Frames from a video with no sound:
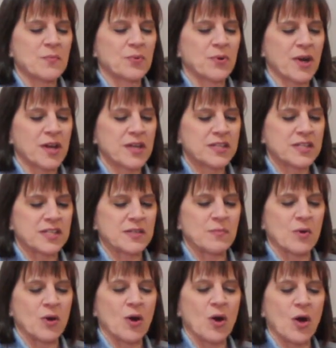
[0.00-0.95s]
Praise
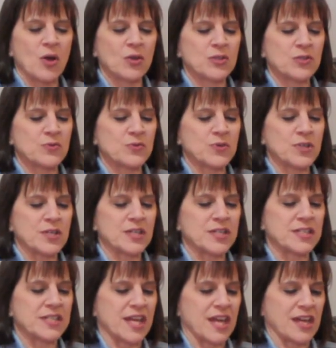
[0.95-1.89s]
him, all you,
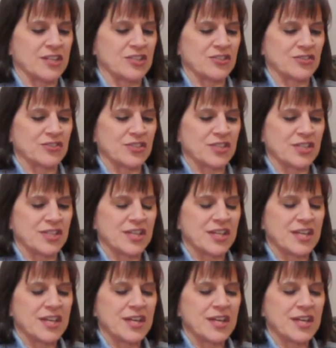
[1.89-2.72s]
his angels.